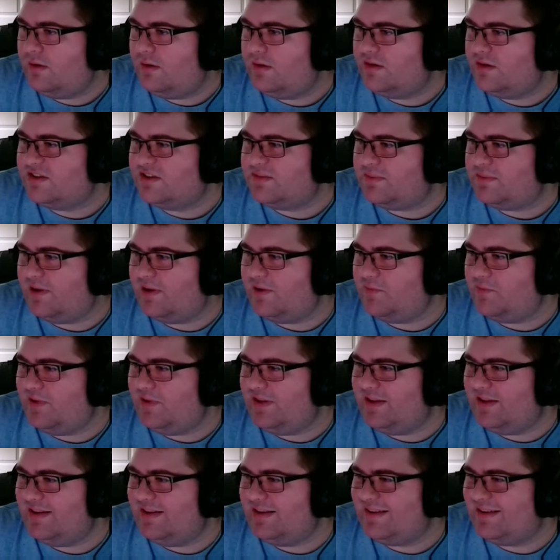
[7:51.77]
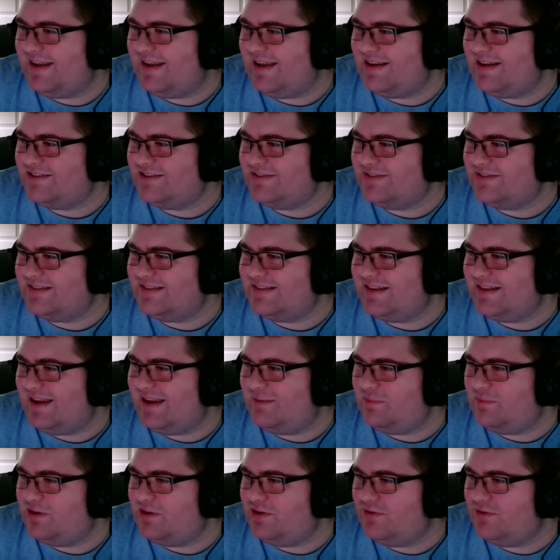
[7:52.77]
Spy me a casual
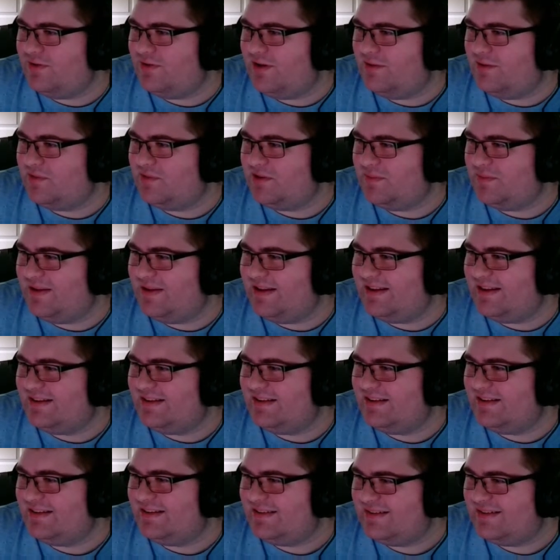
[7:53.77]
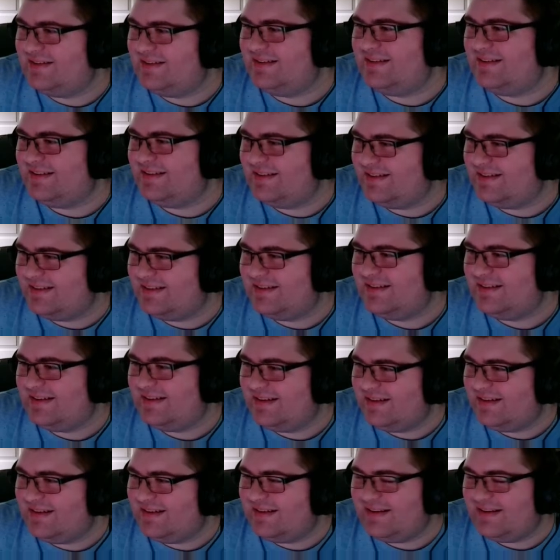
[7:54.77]
sab at new ROM command.
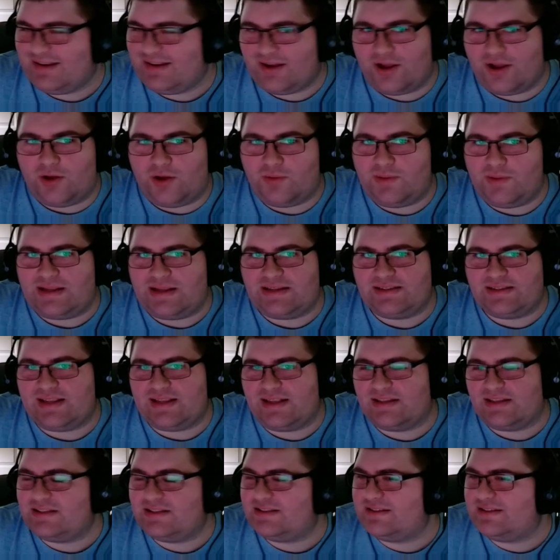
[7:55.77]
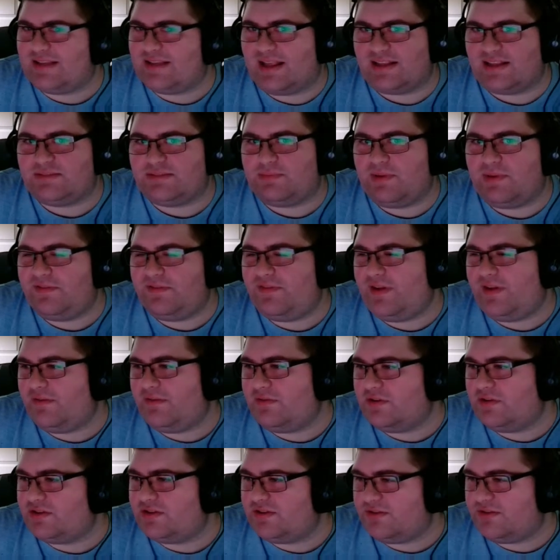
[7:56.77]
Always, that's my
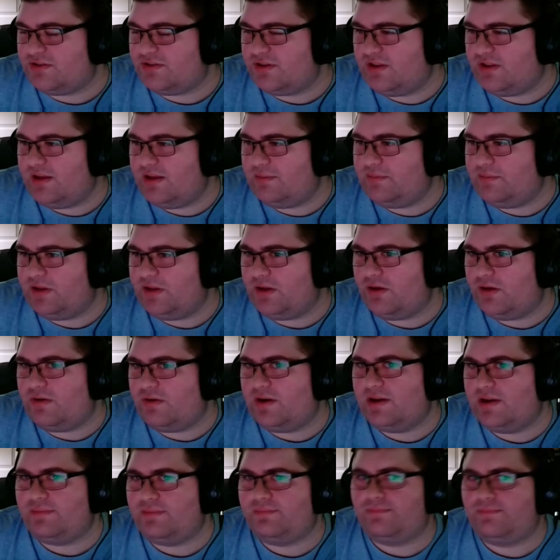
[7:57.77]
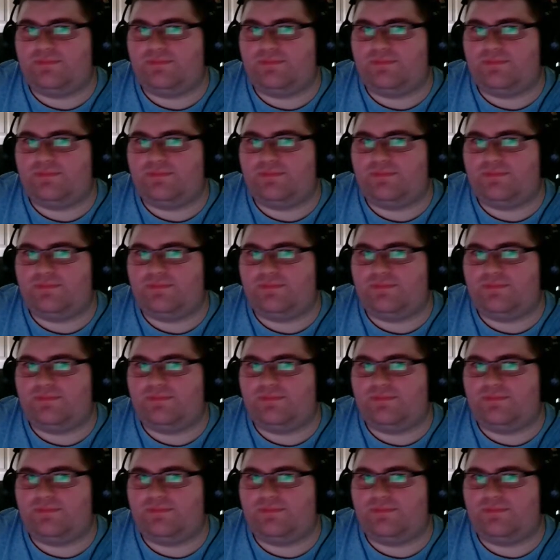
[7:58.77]
favorite social hub to go on.